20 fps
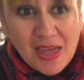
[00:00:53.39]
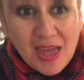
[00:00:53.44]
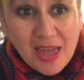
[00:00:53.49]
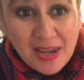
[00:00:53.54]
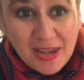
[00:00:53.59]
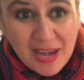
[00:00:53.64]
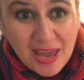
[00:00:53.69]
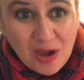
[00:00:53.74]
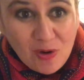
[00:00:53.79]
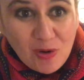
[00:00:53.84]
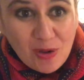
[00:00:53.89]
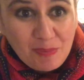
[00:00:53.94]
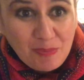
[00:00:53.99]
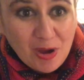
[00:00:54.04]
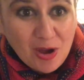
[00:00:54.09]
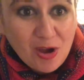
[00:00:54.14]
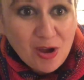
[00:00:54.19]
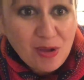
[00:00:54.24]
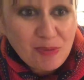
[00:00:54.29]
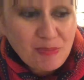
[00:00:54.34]
and now I'm
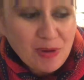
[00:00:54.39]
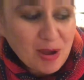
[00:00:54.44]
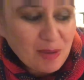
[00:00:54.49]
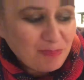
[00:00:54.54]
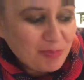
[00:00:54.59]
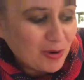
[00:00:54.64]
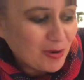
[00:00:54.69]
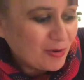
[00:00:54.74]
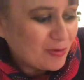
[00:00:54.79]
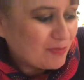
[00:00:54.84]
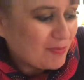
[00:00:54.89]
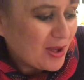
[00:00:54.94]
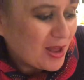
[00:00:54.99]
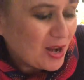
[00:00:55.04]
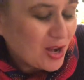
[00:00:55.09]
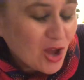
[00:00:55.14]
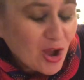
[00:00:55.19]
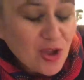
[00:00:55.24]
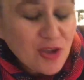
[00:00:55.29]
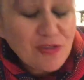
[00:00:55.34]
home. I put my
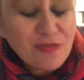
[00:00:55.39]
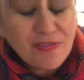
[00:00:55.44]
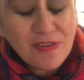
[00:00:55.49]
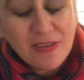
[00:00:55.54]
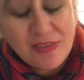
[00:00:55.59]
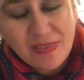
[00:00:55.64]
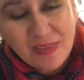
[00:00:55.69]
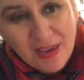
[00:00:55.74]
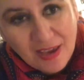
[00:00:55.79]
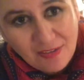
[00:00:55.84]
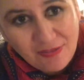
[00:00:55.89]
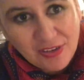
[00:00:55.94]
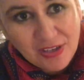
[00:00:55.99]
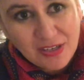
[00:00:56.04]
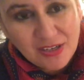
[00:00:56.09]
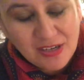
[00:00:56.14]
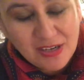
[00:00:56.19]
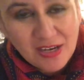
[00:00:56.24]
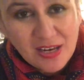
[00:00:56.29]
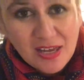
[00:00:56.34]
loaf in the
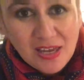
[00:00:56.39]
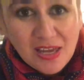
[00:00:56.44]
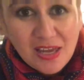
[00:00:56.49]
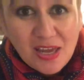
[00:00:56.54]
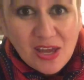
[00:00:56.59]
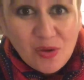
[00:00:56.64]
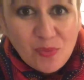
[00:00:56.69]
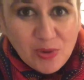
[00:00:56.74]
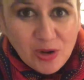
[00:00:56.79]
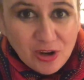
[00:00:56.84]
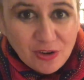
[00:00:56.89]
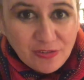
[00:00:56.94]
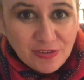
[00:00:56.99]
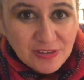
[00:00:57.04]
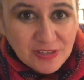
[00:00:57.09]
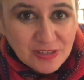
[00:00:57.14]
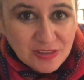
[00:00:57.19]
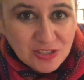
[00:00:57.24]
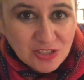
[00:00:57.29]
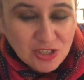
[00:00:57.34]
oven, went off
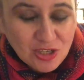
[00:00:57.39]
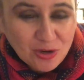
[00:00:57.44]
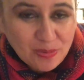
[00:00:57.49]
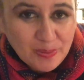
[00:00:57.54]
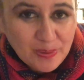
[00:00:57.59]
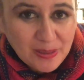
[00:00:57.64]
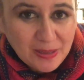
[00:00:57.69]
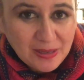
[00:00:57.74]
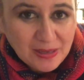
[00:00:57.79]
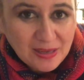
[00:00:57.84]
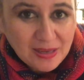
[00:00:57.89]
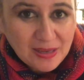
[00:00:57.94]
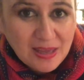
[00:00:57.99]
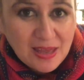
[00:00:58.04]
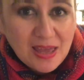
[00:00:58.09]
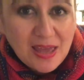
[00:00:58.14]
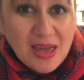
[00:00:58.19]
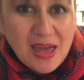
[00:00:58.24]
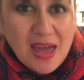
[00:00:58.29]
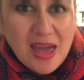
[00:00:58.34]
into the shopping,
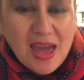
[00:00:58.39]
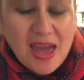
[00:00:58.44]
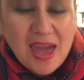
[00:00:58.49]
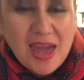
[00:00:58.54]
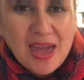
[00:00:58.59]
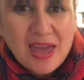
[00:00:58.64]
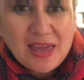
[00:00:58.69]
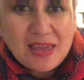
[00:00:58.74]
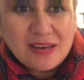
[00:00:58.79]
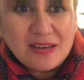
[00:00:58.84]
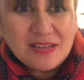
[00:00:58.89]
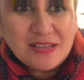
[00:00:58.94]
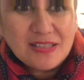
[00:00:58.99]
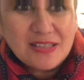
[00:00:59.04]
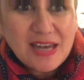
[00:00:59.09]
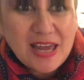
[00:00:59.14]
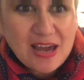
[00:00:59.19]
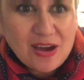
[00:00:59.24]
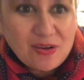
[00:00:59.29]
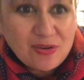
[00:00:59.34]

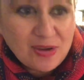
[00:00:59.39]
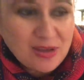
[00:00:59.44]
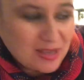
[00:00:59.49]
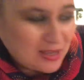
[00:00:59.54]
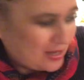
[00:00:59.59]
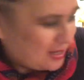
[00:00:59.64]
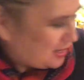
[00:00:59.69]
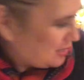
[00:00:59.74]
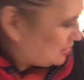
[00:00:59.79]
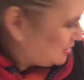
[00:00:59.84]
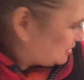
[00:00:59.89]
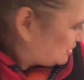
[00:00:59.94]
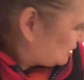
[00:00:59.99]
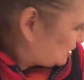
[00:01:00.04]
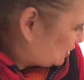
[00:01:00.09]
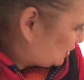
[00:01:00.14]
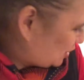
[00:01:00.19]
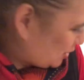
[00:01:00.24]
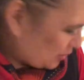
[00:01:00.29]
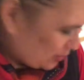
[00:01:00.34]
and now it is
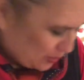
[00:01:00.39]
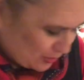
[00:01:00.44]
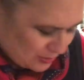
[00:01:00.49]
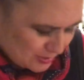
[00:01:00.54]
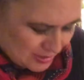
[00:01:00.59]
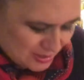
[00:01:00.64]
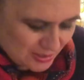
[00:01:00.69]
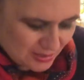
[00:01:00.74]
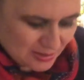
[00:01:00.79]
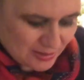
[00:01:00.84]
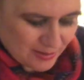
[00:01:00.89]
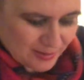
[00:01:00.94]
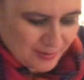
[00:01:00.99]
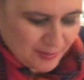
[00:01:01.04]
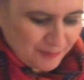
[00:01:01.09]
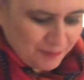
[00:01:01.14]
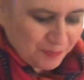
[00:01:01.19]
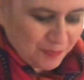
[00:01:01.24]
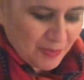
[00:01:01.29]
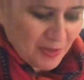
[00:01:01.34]
cooked.
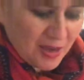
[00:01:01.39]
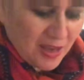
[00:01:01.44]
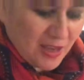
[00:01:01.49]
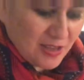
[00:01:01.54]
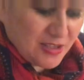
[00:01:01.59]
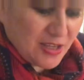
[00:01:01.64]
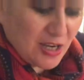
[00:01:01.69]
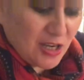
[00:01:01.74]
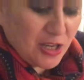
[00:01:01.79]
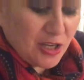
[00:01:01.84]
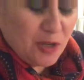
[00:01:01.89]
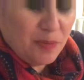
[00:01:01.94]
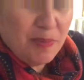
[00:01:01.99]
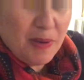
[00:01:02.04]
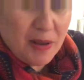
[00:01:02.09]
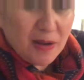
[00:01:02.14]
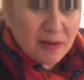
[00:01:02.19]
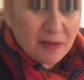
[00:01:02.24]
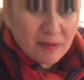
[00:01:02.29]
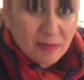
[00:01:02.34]
It's a little
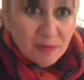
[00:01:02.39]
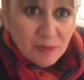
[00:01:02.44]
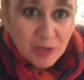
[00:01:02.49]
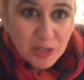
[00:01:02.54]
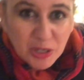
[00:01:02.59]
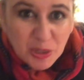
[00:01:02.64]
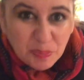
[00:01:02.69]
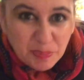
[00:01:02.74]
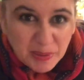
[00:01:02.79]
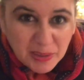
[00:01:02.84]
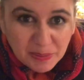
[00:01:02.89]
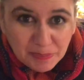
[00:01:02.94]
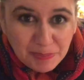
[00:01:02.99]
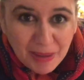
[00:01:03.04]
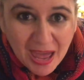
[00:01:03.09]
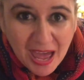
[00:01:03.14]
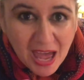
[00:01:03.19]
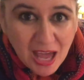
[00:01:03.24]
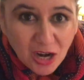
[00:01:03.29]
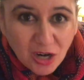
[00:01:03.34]
bit
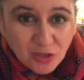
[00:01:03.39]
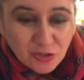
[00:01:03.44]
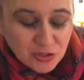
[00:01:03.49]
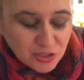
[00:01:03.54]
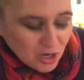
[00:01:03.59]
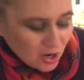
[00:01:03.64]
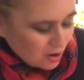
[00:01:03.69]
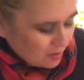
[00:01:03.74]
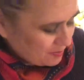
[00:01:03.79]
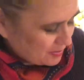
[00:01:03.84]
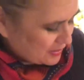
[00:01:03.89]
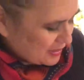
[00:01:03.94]
pale on top,